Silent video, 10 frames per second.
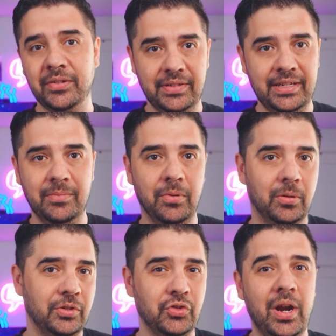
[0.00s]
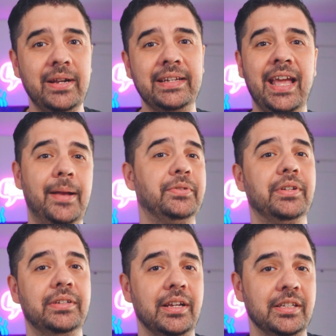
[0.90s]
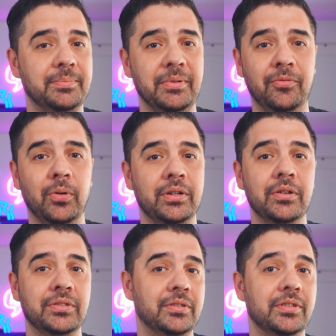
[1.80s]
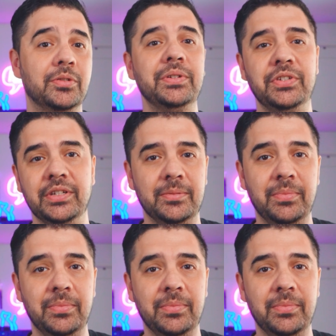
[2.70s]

under the keyboard to try to capture the dust before it goes into the switches,